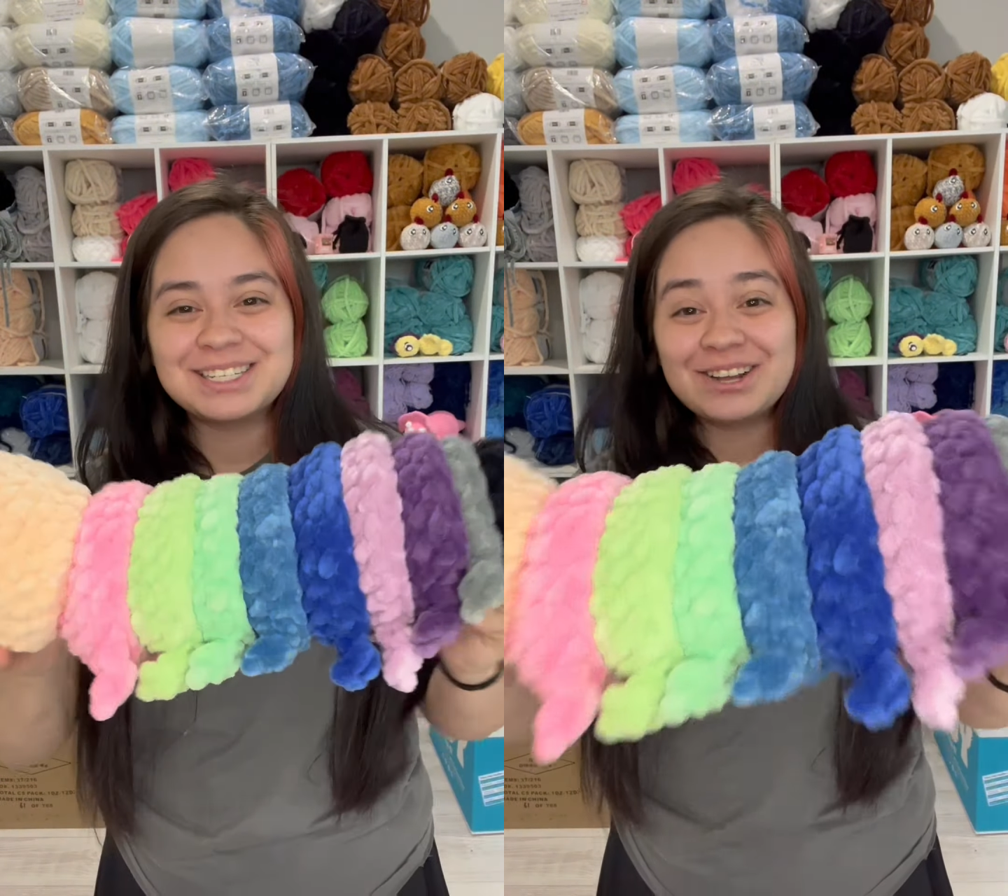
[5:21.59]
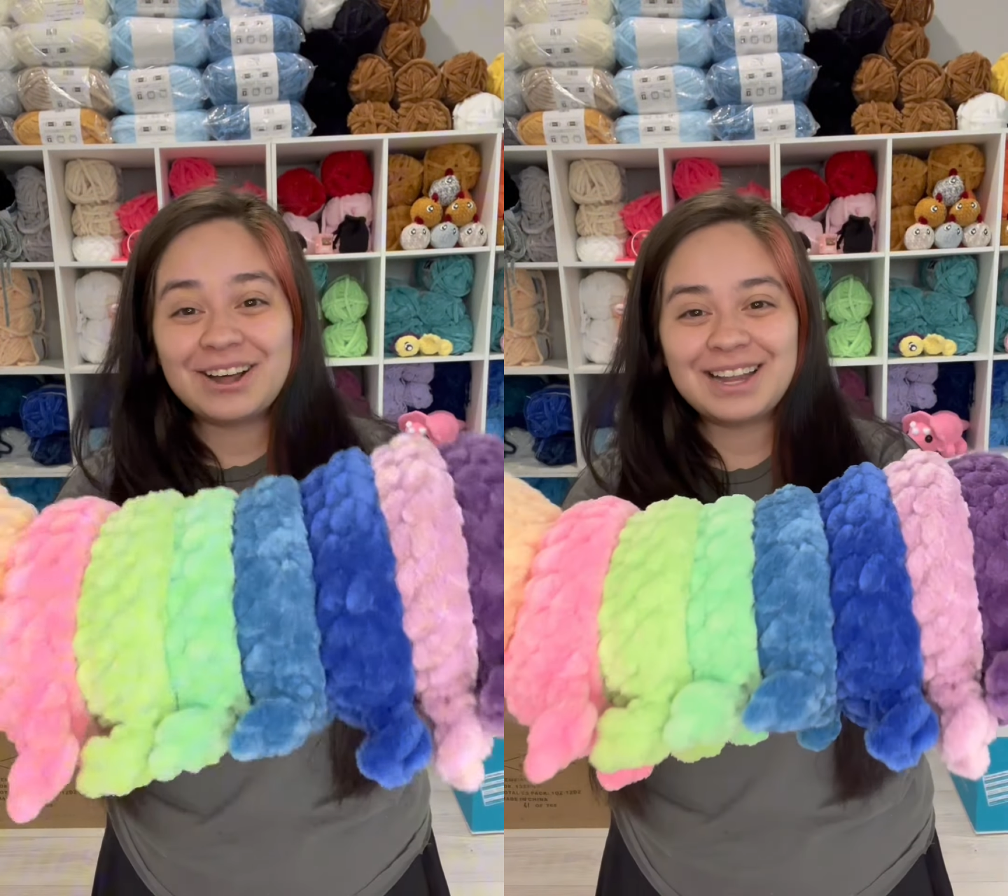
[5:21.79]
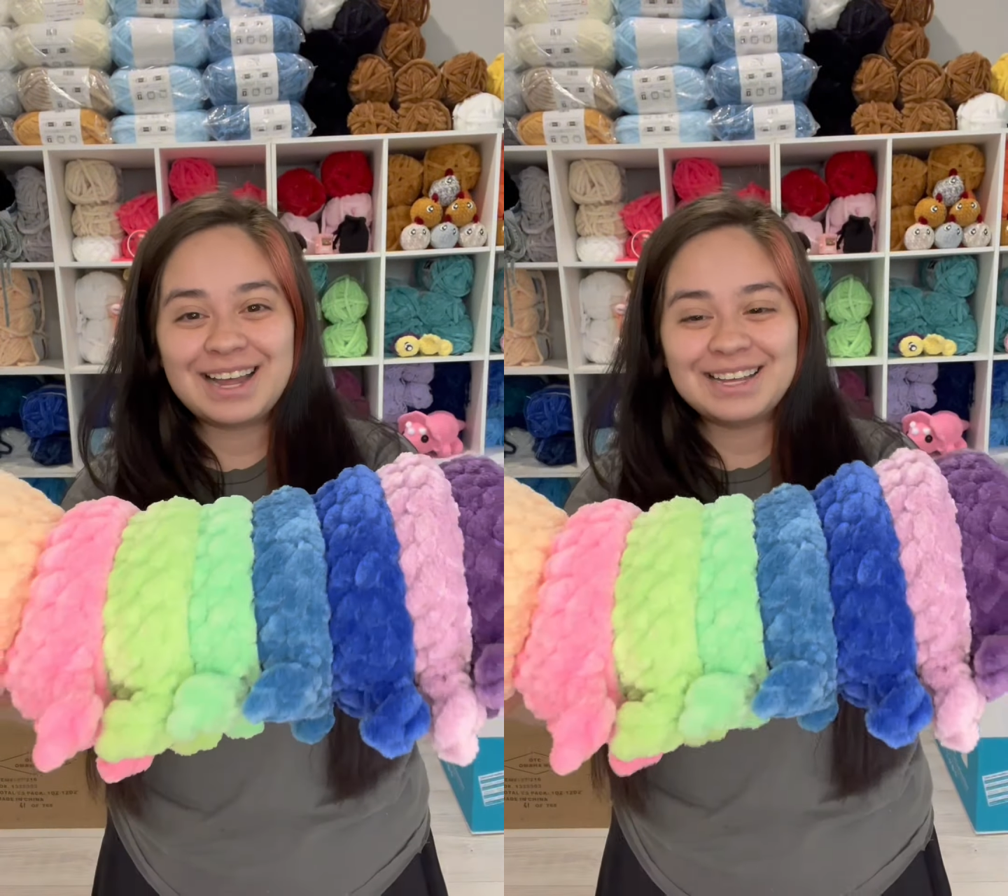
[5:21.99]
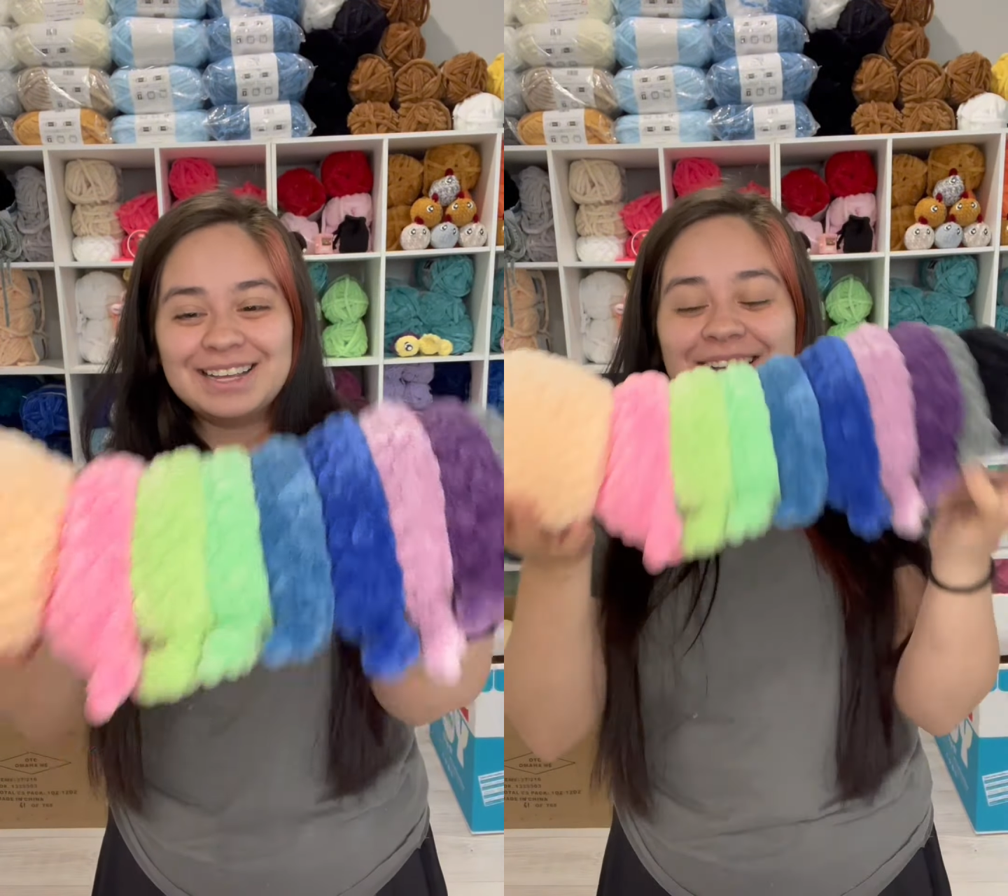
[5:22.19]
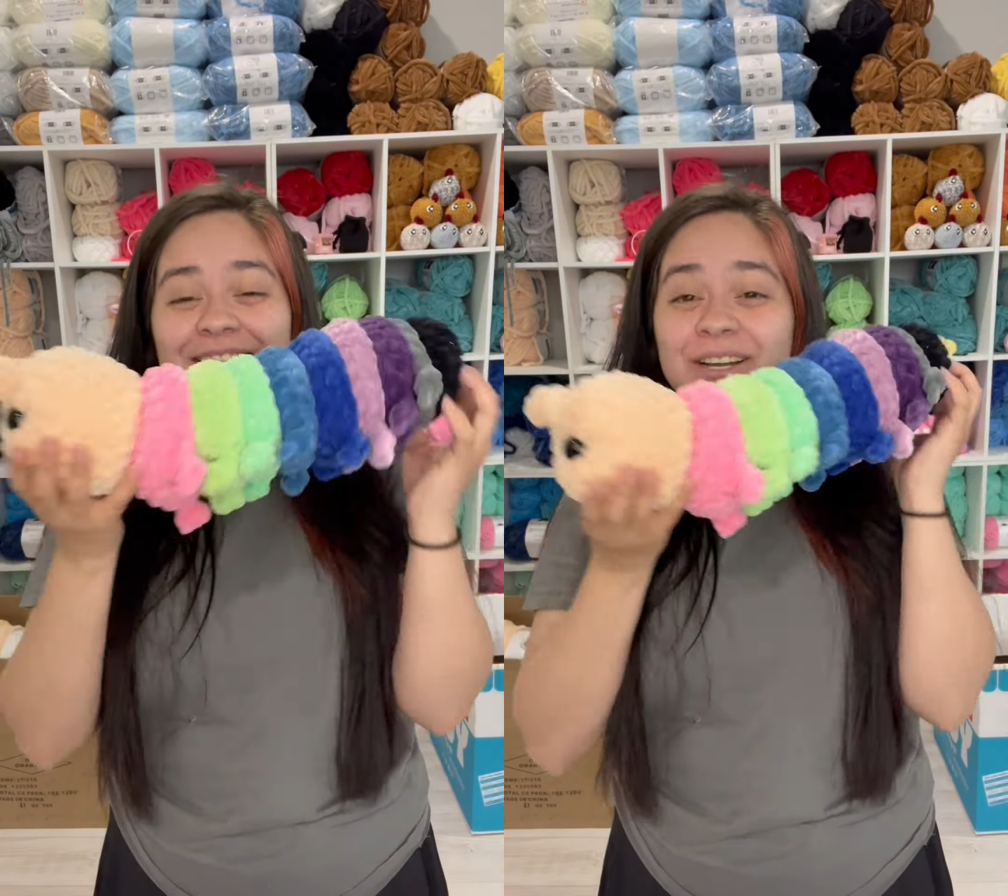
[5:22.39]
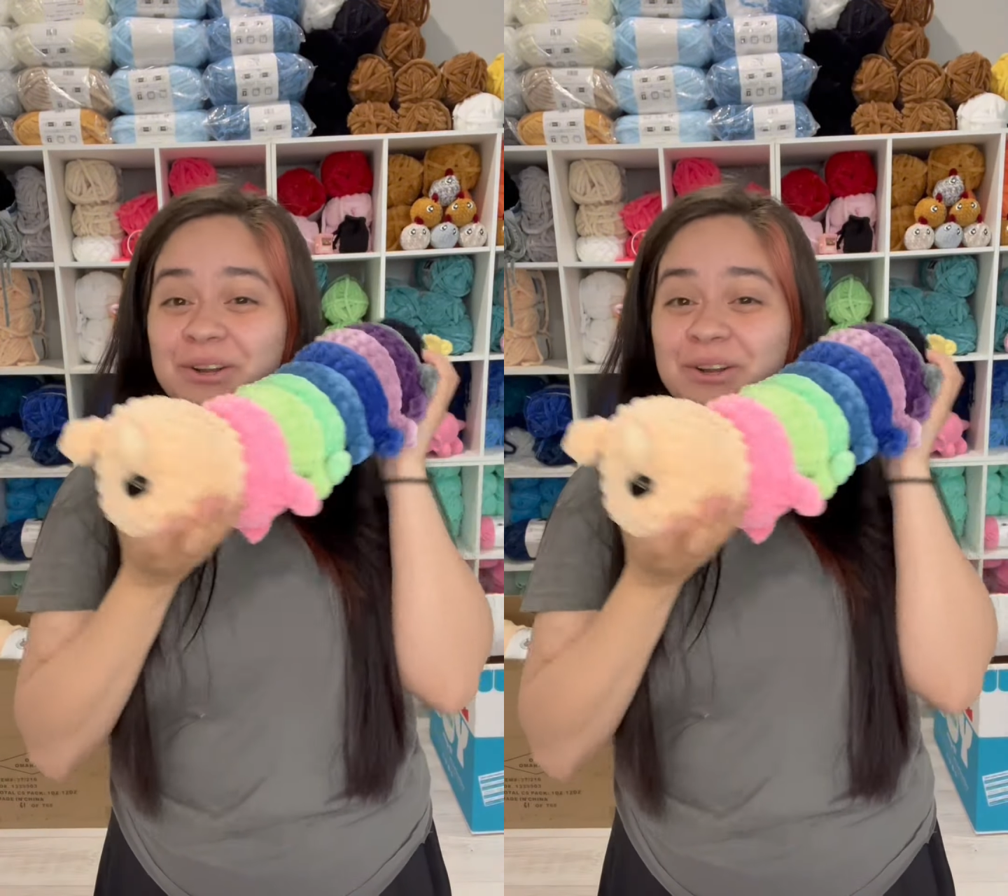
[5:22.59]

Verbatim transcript: Do y'all like it?